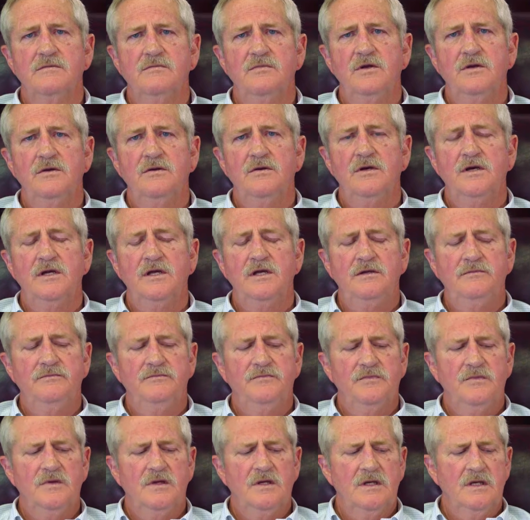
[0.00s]
community?
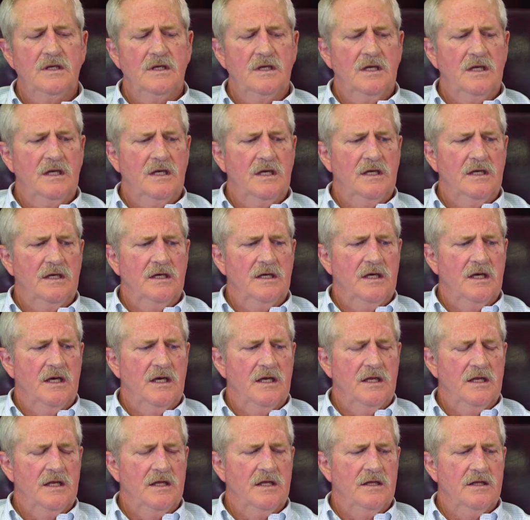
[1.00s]

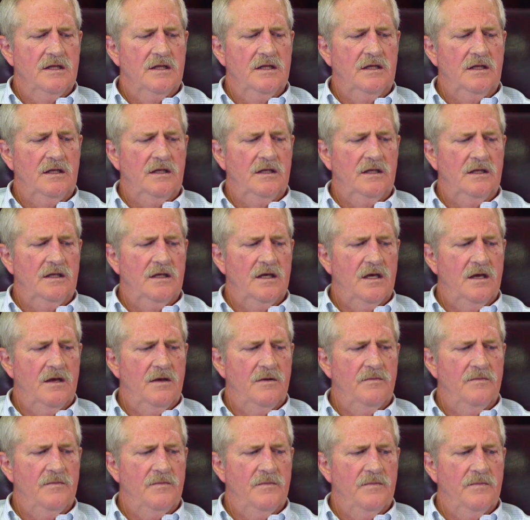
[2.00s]

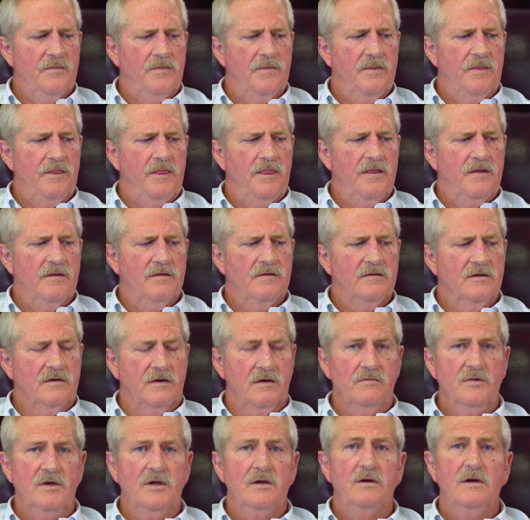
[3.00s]
The
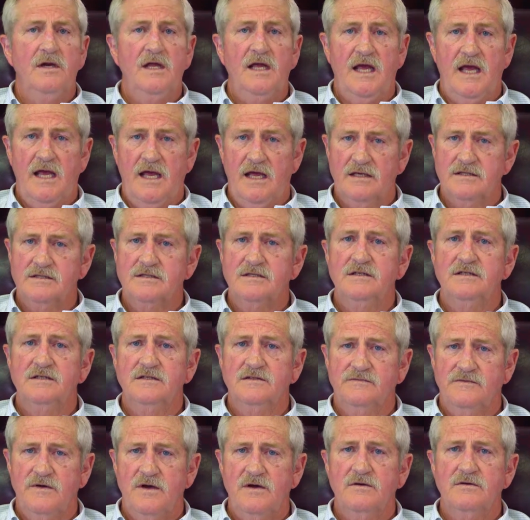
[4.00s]
community has
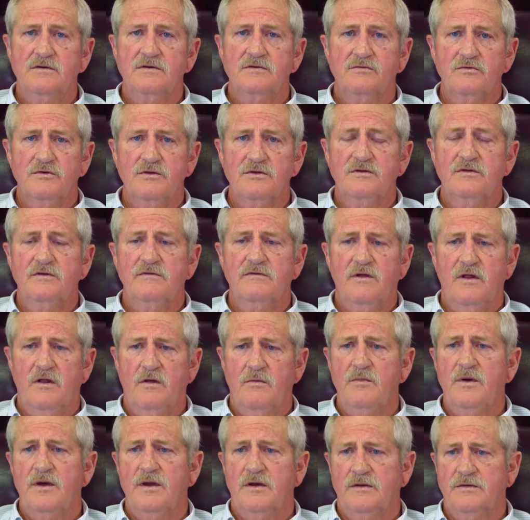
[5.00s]
these folks with
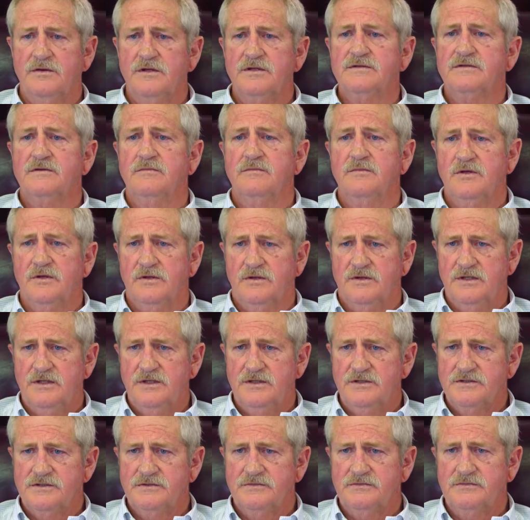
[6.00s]
developmental
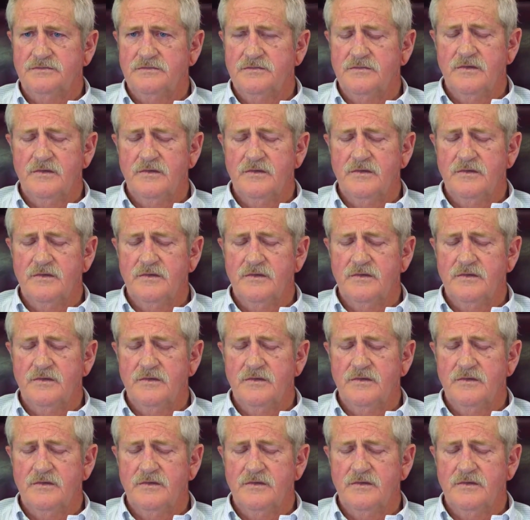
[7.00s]
disabilities,